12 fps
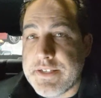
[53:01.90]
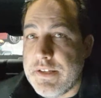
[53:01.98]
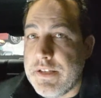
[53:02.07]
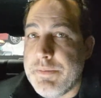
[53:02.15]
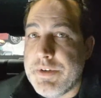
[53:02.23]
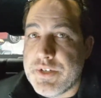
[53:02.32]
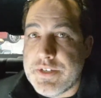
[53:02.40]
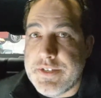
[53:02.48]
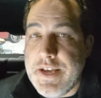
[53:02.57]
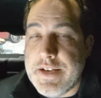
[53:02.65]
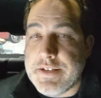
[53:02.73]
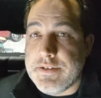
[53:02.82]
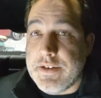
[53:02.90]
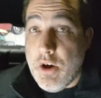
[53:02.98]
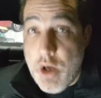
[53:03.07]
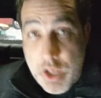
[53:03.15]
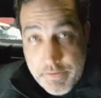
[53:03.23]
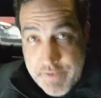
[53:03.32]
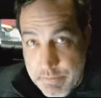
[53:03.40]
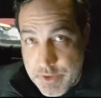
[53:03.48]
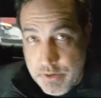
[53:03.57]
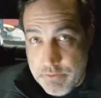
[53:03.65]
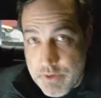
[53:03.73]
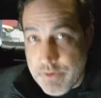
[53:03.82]
on the emissions tests. All of them
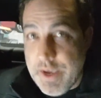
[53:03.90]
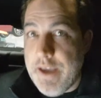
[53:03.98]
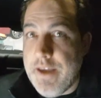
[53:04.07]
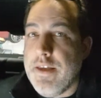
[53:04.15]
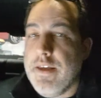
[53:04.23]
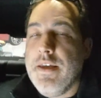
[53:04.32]
do, okay?